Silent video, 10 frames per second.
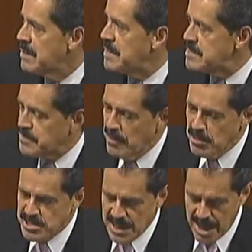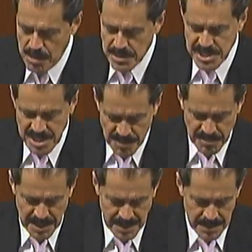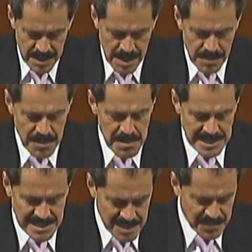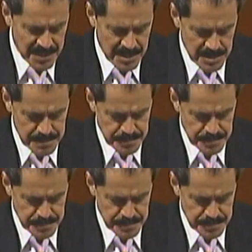These folks now are suffering very difficult